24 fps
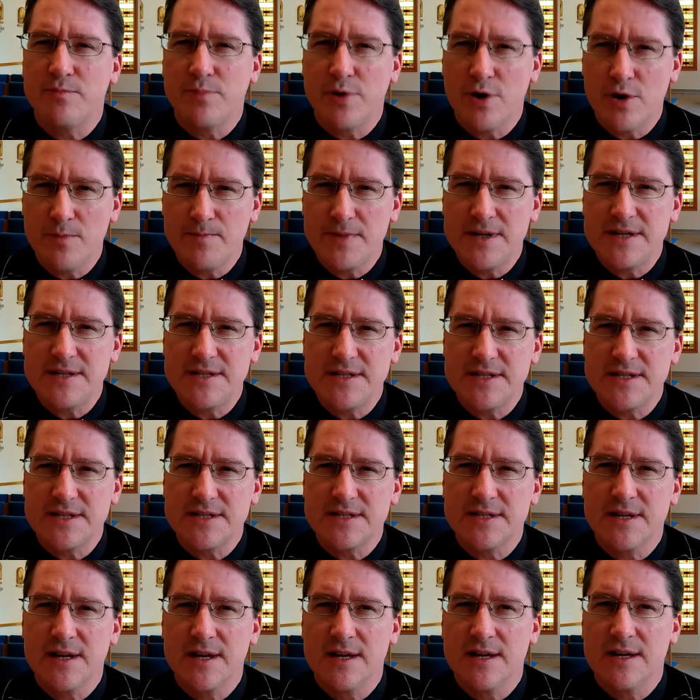
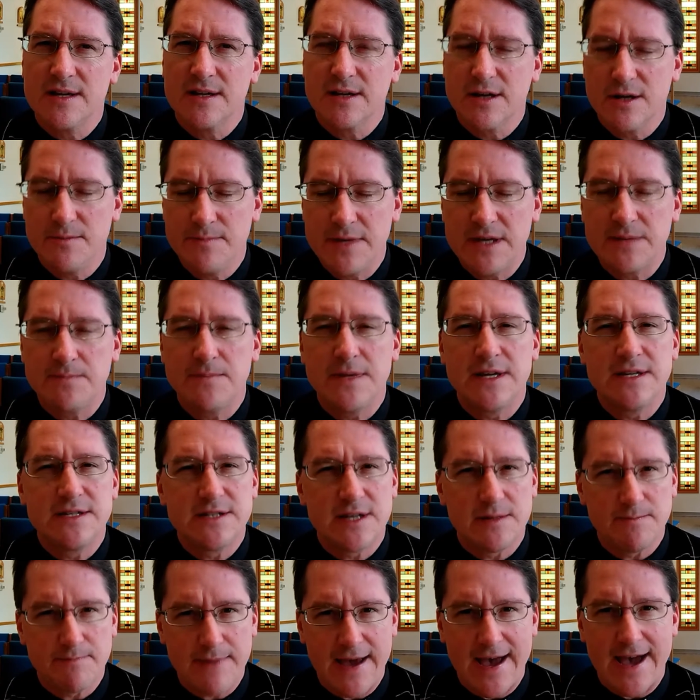purpose, commitment,
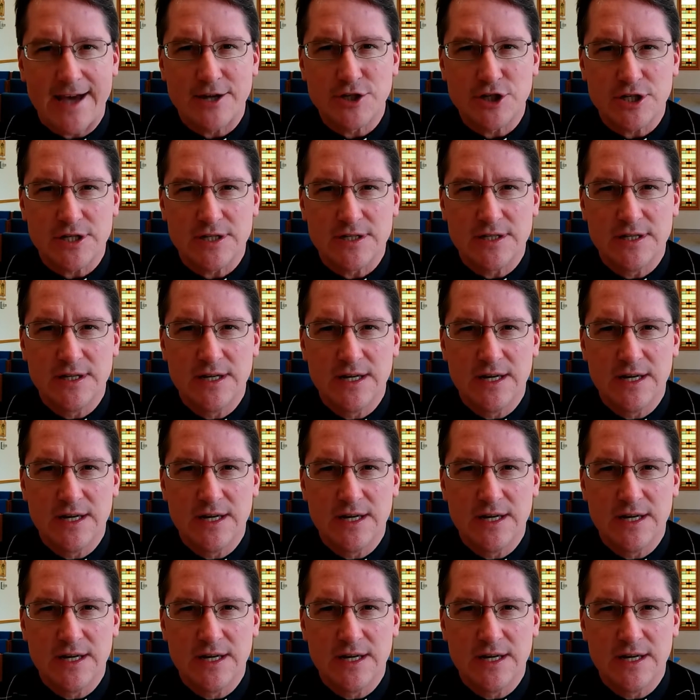and passion.